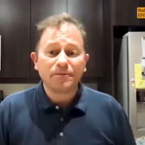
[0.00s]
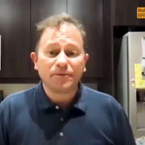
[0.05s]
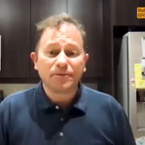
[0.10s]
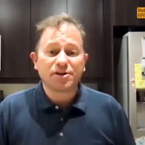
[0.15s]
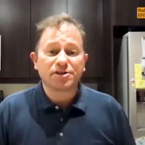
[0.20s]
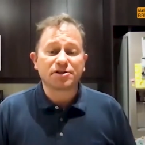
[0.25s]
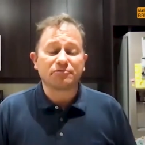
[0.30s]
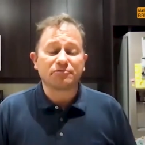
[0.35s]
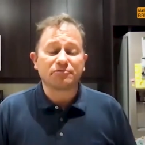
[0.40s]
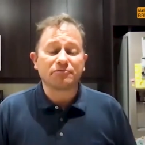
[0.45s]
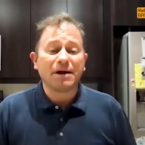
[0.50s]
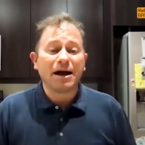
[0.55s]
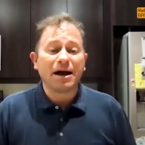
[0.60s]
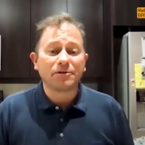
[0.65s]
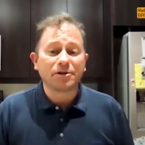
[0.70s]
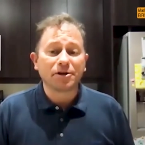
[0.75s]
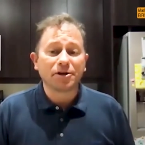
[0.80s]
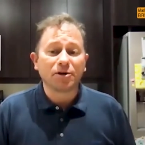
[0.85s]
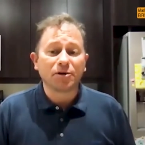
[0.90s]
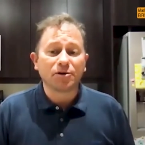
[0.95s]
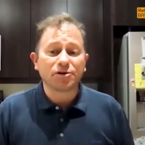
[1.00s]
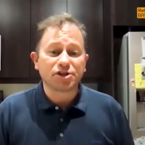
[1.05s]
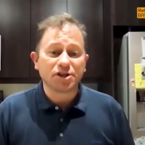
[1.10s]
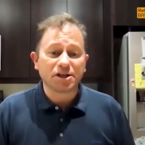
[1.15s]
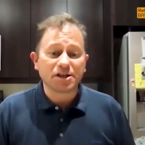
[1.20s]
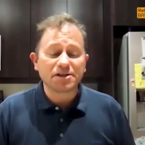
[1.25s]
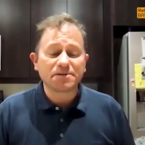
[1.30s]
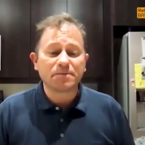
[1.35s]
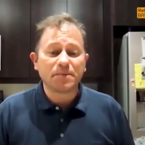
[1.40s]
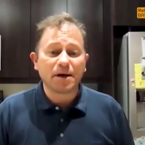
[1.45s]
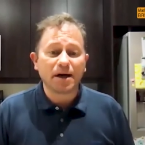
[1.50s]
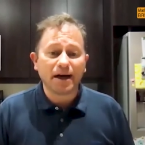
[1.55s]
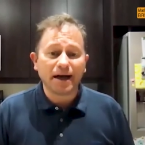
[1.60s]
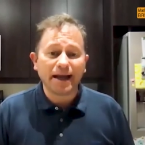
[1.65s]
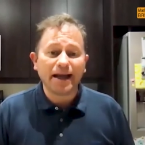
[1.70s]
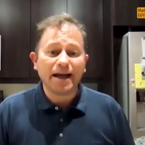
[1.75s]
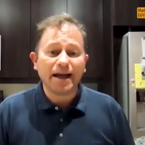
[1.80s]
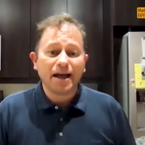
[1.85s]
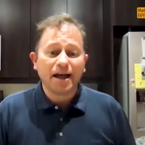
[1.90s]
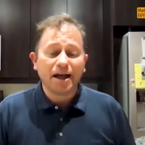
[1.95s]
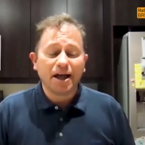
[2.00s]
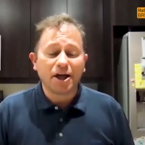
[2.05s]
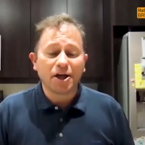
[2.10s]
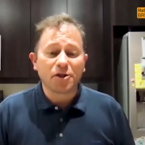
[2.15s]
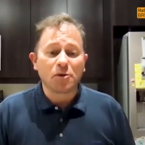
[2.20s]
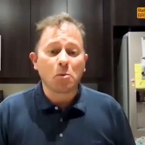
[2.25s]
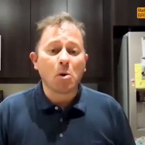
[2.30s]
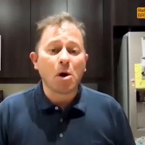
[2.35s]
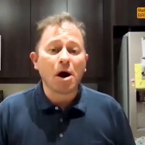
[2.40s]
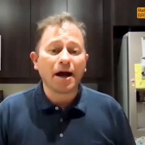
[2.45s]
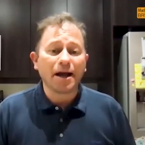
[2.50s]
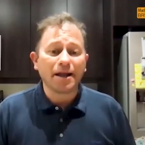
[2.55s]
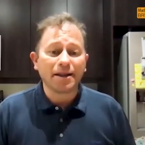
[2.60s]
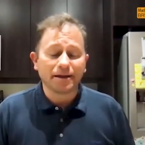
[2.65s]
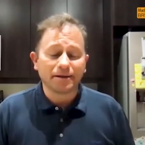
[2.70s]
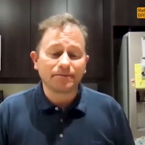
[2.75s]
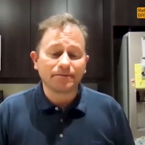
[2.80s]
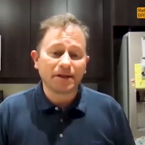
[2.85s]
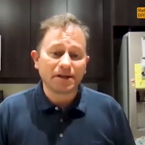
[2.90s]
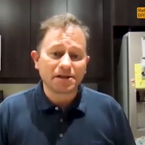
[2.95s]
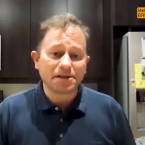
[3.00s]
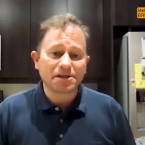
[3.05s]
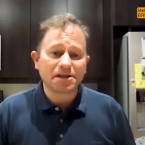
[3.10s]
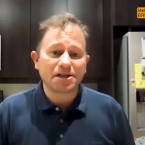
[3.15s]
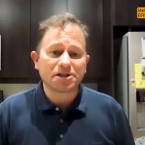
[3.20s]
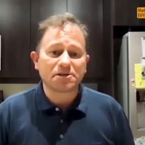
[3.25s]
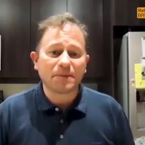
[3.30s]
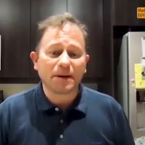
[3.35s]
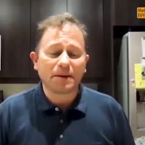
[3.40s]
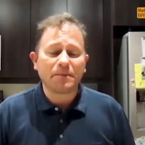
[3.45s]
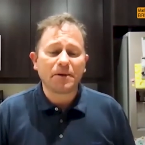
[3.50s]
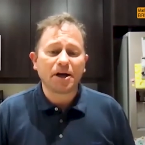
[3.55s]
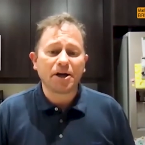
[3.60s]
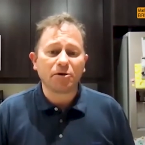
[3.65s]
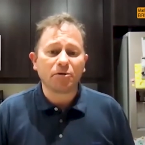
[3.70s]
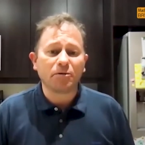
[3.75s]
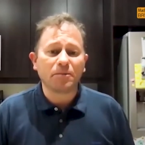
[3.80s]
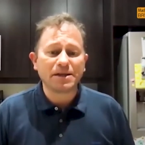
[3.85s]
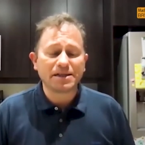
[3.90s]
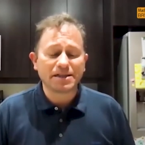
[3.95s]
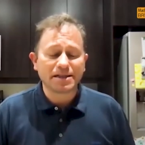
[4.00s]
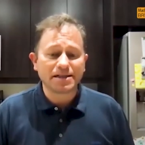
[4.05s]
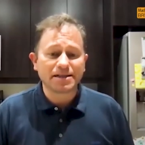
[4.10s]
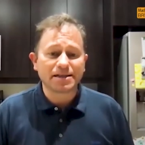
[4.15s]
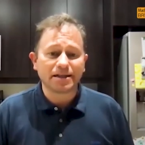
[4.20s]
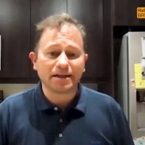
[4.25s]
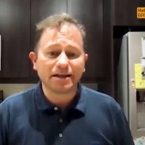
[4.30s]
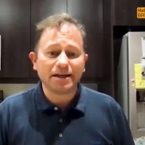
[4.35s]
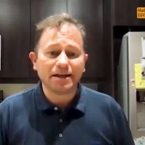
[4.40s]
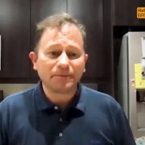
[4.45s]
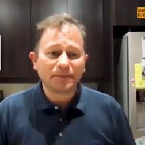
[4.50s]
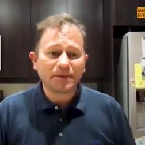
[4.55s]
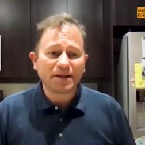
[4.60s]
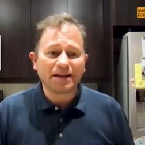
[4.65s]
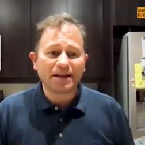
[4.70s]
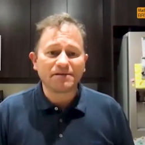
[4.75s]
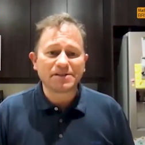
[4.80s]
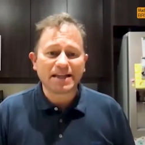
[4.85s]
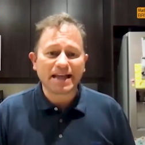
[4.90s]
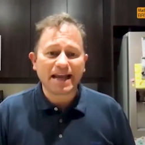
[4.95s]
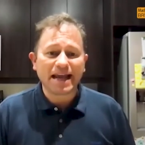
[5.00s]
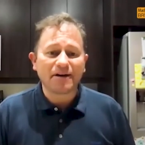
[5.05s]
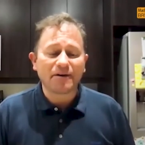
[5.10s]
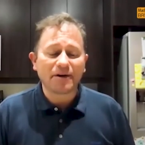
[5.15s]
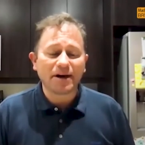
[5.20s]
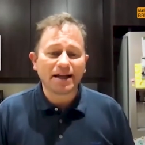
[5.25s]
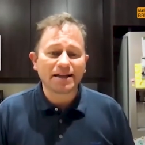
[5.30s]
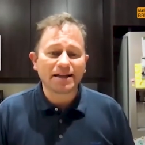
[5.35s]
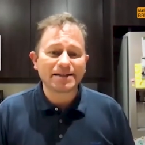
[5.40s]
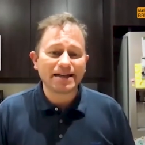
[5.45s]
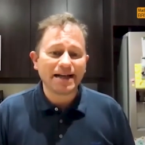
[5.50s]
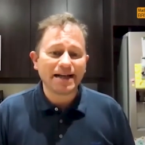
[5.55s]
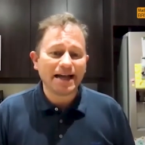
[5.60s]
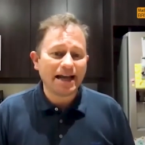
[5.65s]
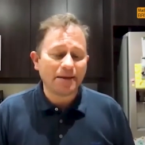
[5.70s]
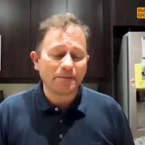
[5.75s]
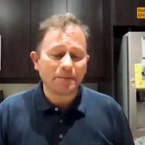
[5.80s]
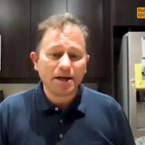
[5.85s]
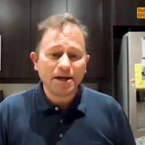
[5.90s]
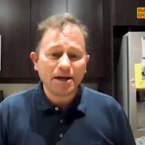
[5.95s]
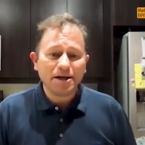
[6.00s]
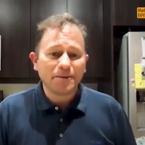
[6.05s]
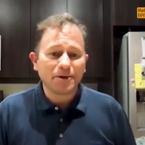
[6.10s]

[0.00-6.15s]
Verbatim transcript: You're surrounded not just by uh, the wine that is such a big part of your business and gives the area its name,